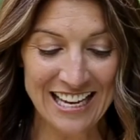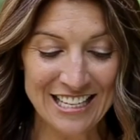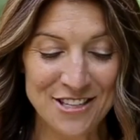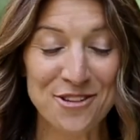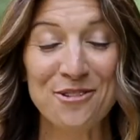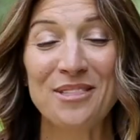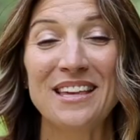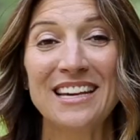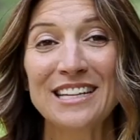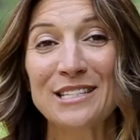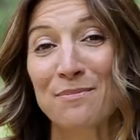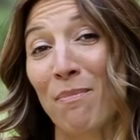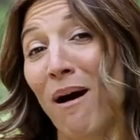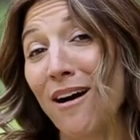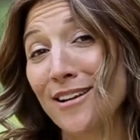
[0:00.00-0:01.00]
Do you think
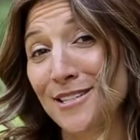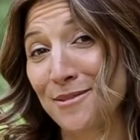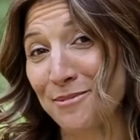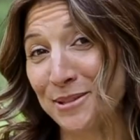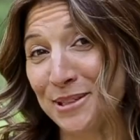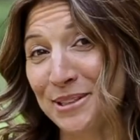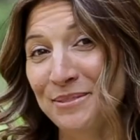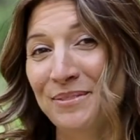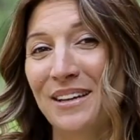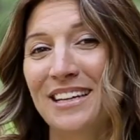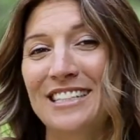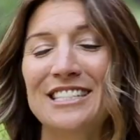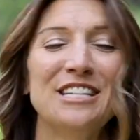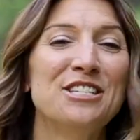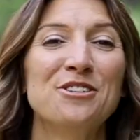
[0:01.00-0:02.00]
it's possible
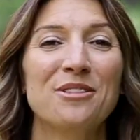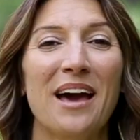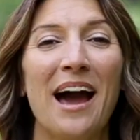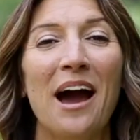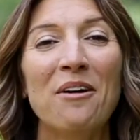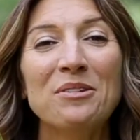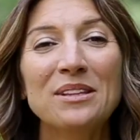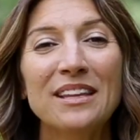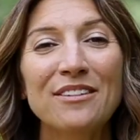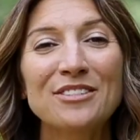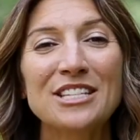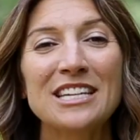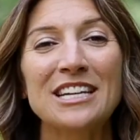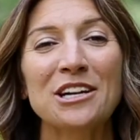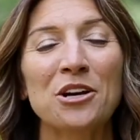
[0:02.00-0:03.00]
to do that? I would love
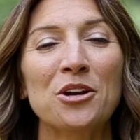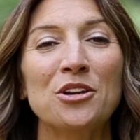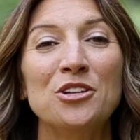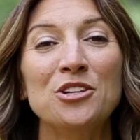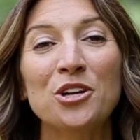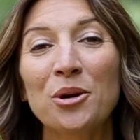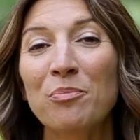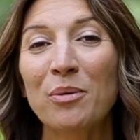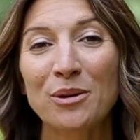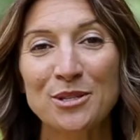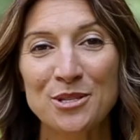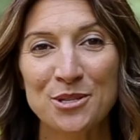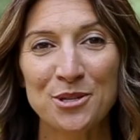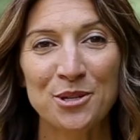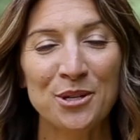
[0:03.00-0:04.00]
to hear your
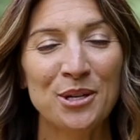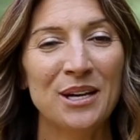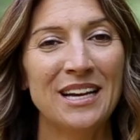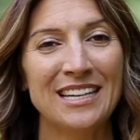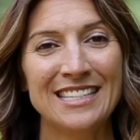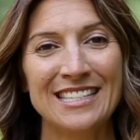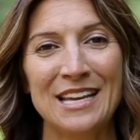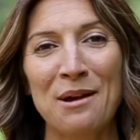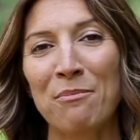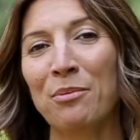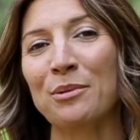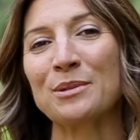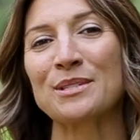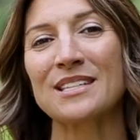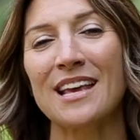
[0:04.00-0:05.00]
personal
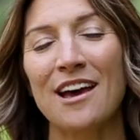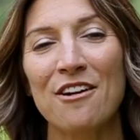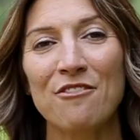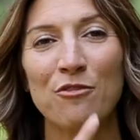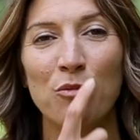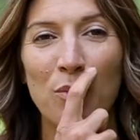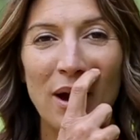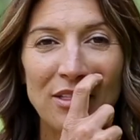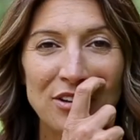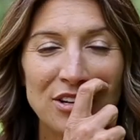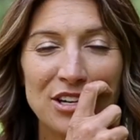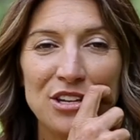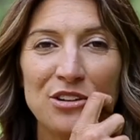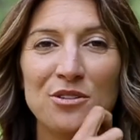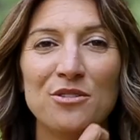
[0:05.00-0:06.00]
examples of whether
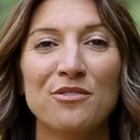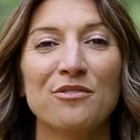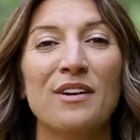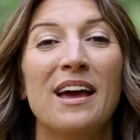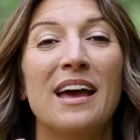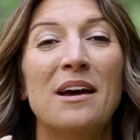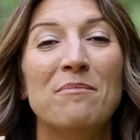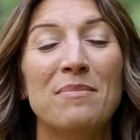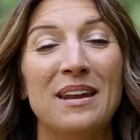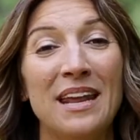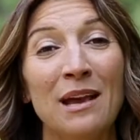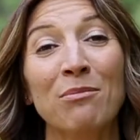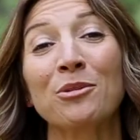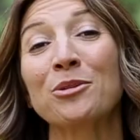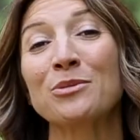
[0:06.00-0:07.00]
you've been
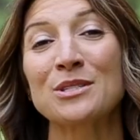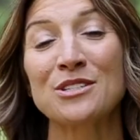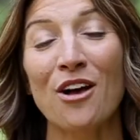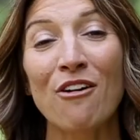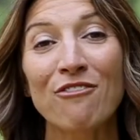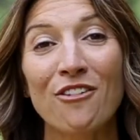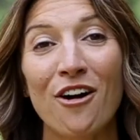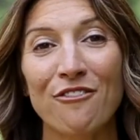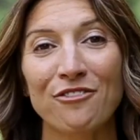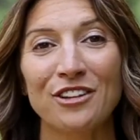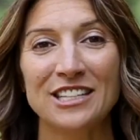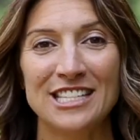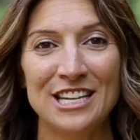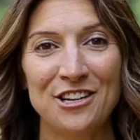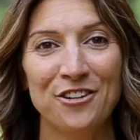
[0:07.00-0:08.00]
able to resolve
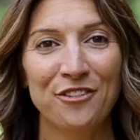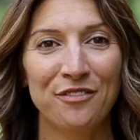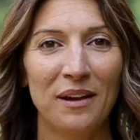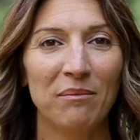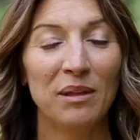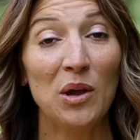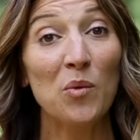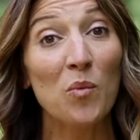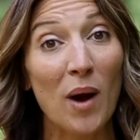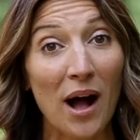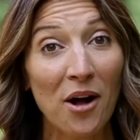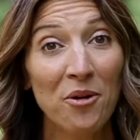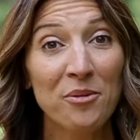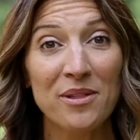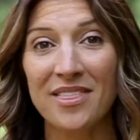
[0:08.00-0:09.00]
conflict in your family
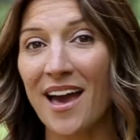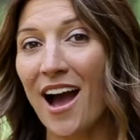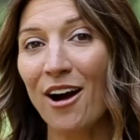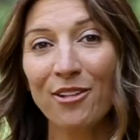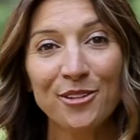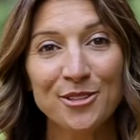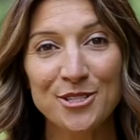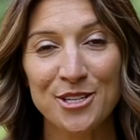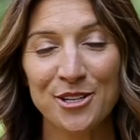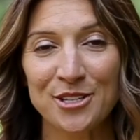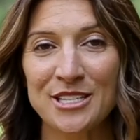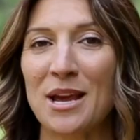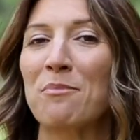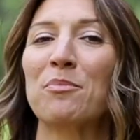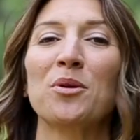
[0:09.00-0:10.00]
well without losing your
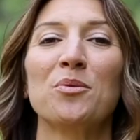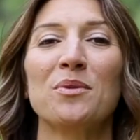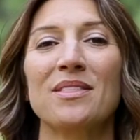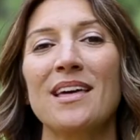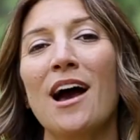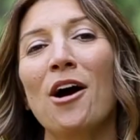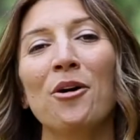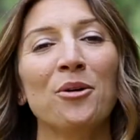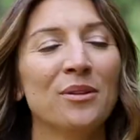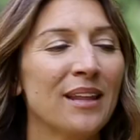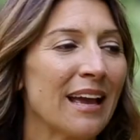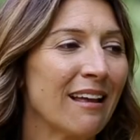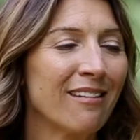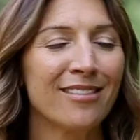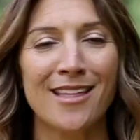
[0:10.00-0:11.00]
temper, without
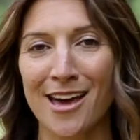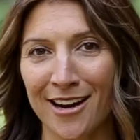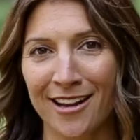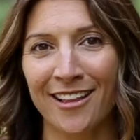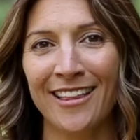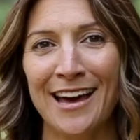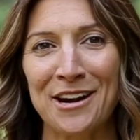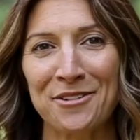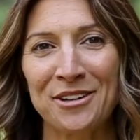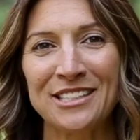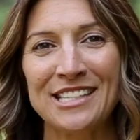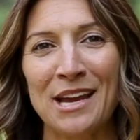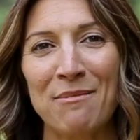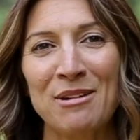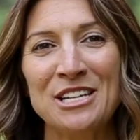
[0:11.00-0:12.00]
like a lot of collateral
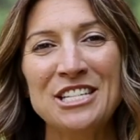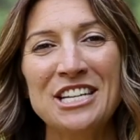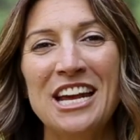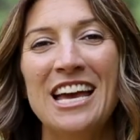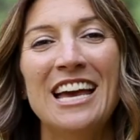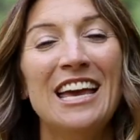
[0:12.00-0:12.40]
damage.